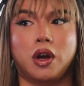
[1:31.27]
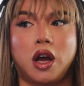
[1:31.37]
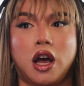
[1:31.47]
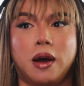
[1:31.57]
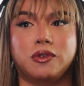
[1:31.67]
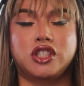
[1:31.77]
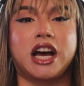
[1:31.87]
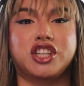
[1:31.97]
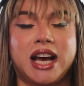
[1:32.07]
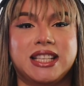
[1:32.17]

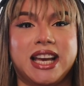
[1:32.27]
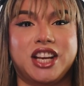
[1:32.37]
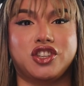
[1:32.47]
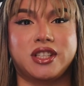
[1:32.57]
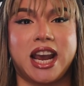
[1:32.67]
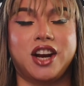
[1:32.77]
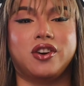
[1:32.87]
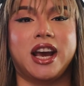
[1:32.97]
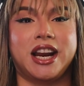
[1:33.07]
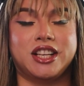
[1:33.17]
an entertainer
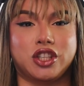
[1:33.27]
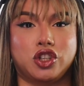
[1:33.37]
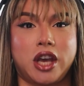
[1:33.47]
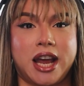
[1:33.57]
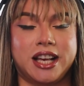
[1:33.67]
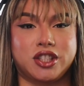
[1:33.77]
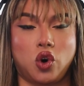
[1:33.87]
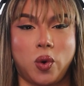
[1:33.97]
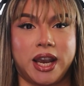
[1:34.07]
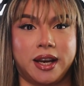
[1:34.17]
and as a
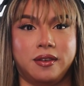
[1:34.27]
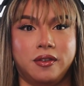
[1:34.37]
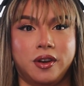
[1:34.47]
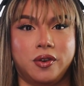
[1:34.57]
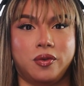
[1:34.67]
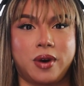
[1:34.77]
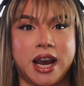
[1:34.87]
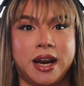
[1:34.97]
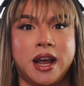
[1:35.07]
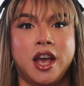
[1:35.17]
queen,
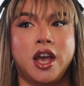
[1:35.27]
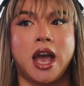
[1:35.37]
right?